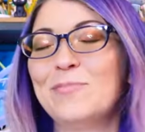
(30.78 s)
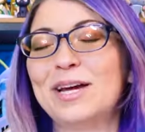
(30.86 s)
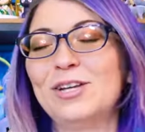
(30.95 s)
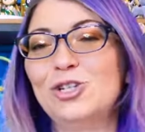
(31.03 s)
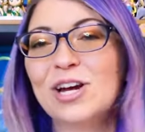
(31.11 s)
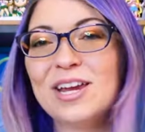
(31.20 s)

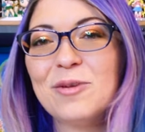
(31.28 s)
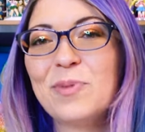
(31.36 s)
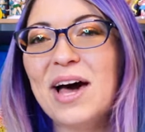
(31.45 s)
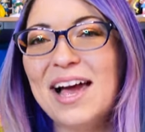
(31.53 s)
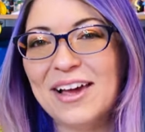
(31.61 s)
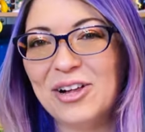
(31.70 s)
my giant
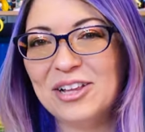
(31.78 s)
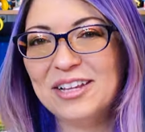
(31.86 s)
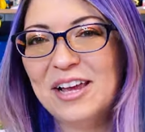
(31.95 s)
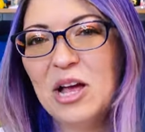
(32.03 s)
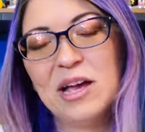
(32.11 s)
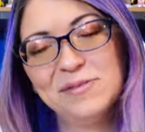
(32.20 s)

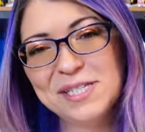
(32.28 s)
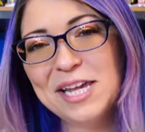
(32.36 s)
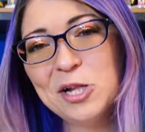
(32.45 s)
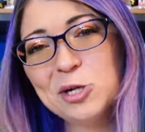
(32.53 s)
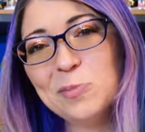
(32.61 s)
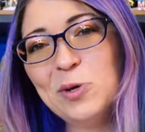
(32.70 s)
pile of
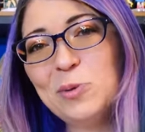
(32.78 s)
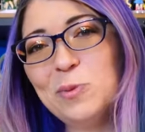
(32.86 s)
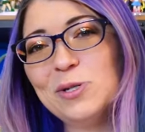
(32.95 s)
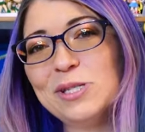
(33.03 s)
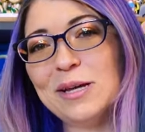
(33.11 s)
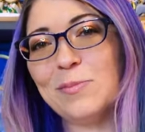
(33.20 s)
Sailor Moon
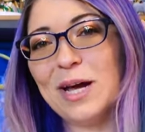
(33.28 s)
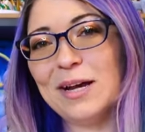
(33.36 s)
Museum premium